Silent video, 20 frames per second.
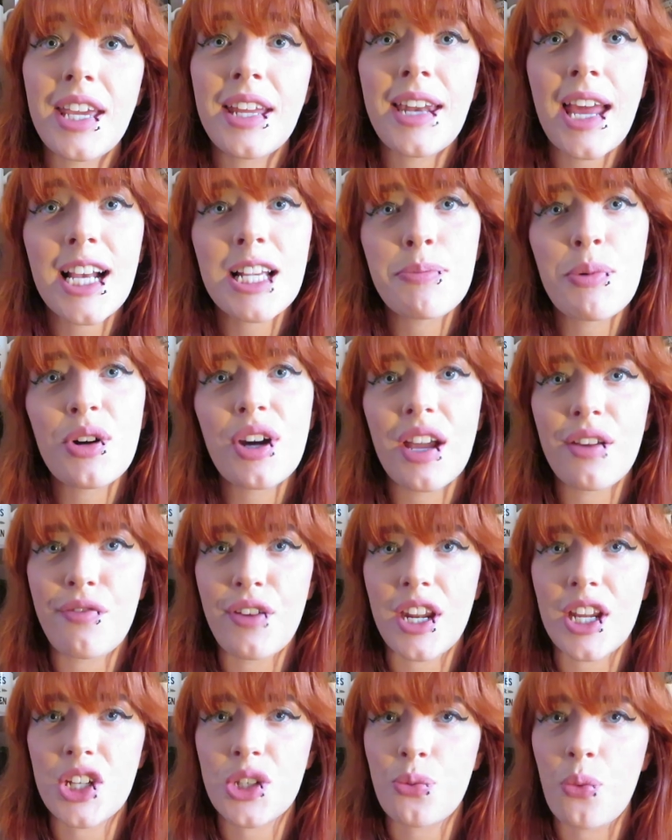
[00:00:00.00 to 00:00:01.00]
The next book I
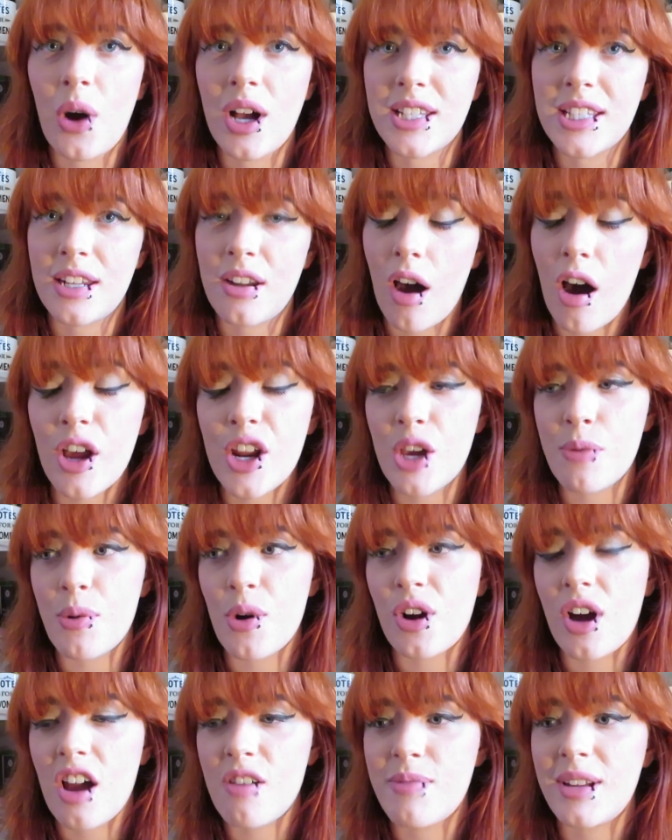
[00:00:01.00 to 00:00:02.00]
finished was an
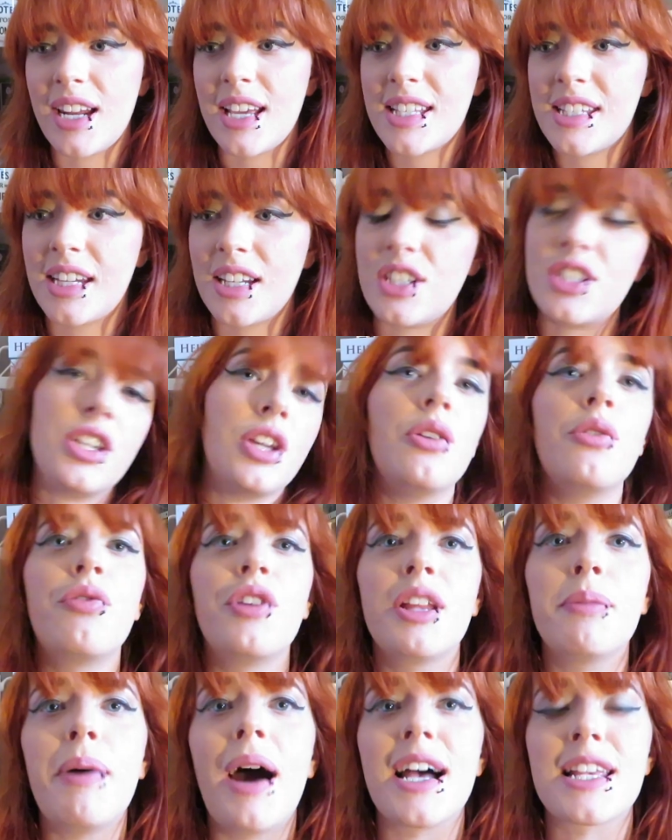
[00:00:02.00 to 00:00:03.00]
audiobook I've been listening to
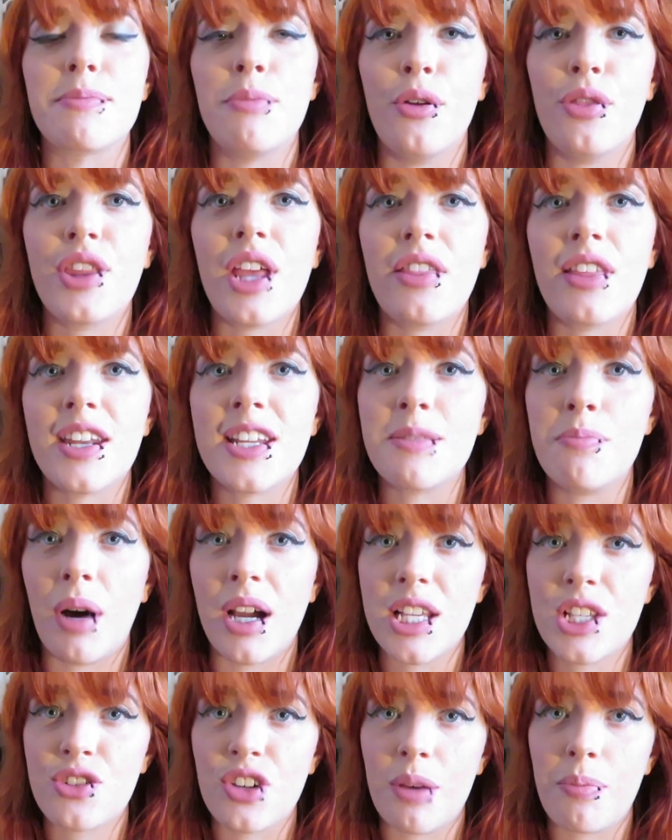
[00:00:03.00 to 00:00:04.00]
for the past month, and that is
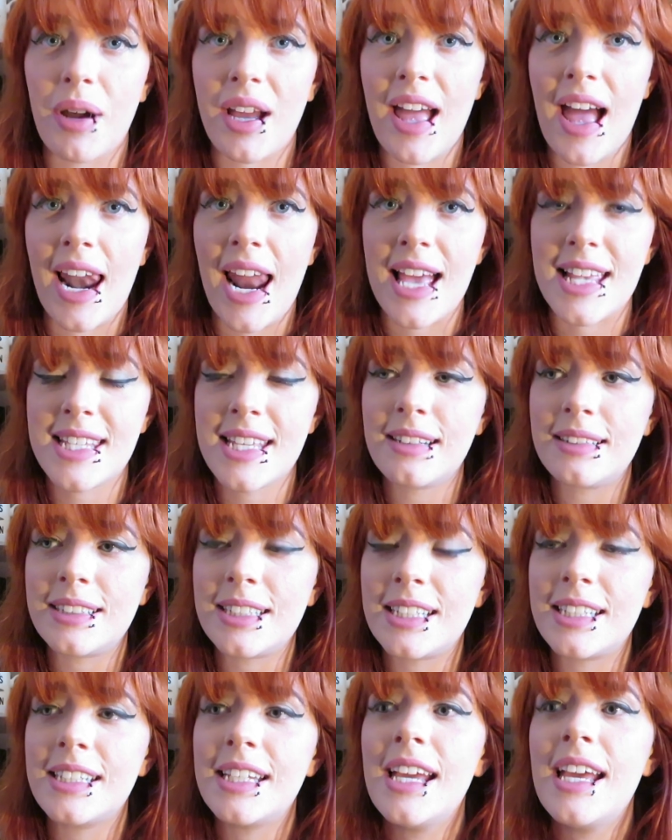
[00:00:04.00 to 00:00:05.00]
Maestra by LS
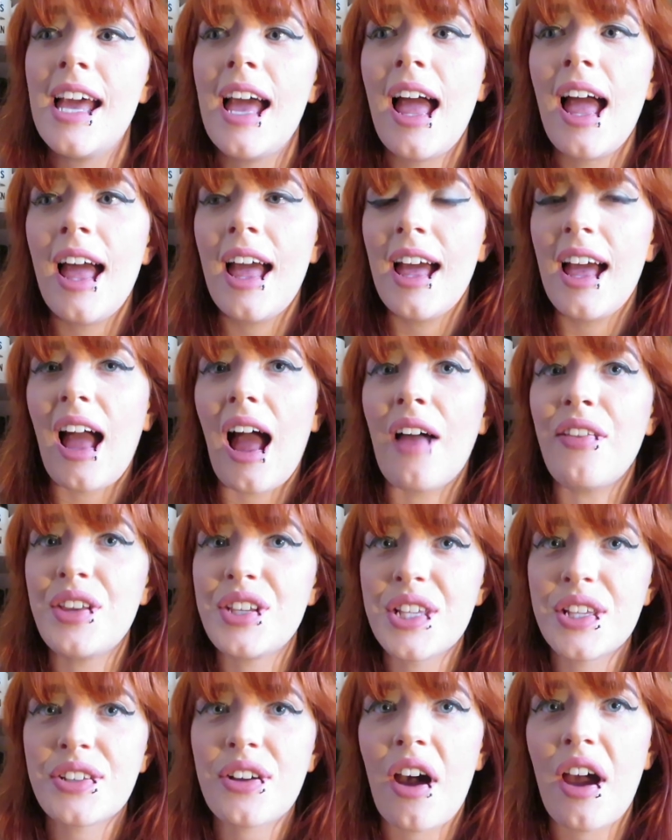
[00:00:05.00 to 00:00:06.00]
Hilton. And
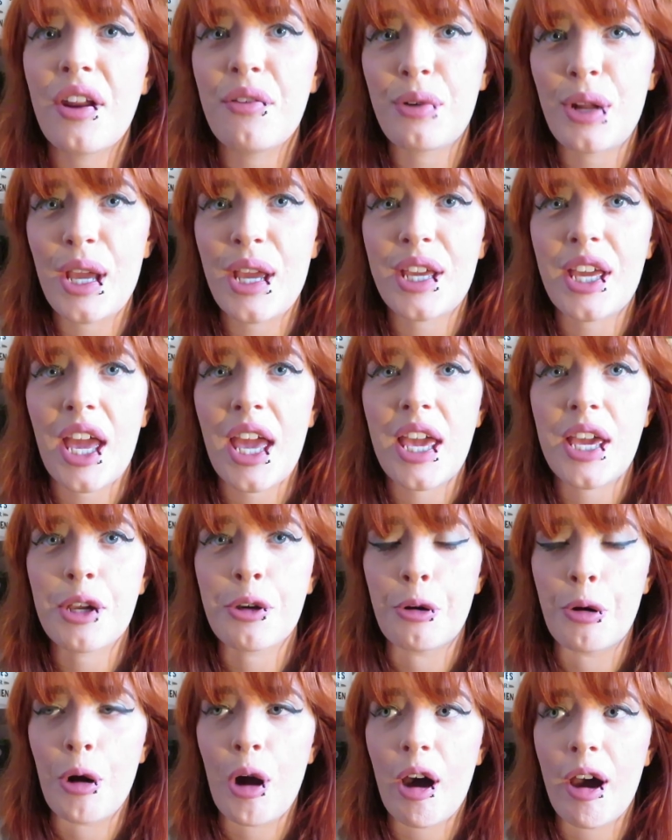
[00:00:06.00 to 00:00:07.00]
this is kind of like a
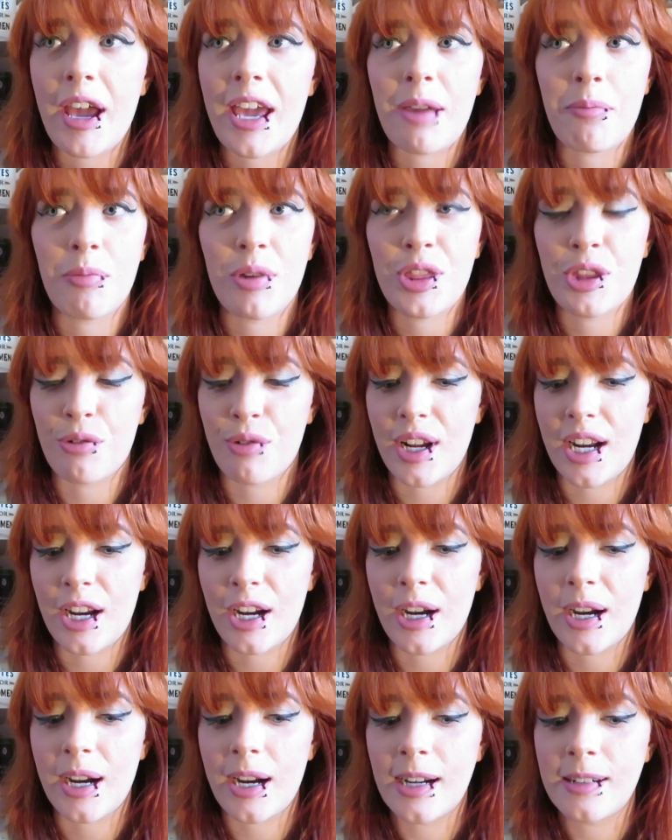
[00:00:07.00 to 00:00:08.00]
crime
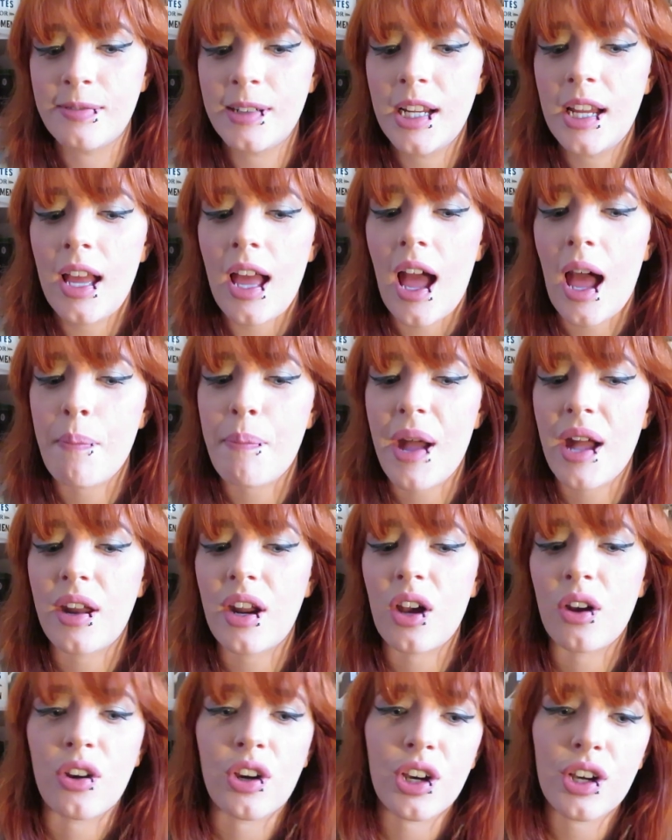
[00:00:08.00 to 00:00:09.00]
thriller
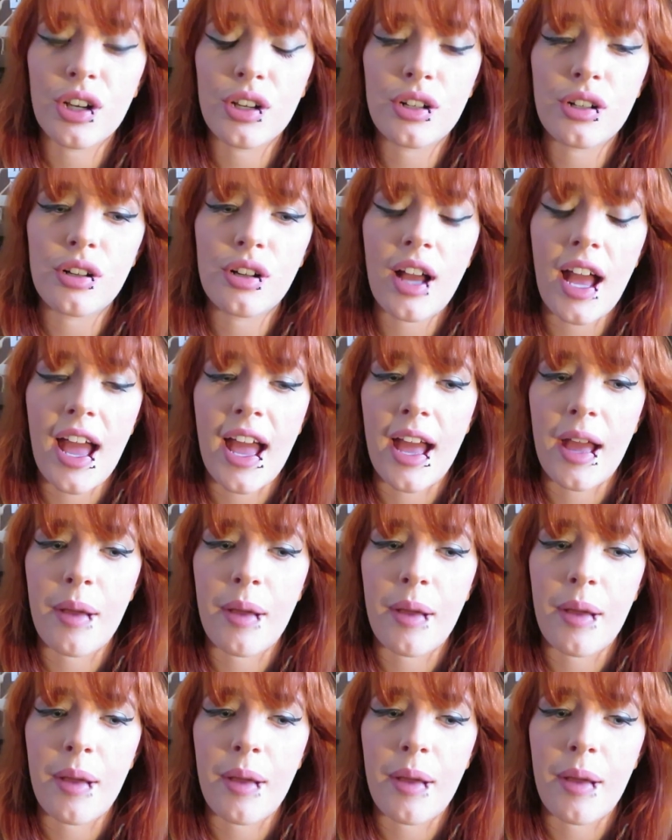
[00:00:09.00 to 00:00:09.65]
about a girl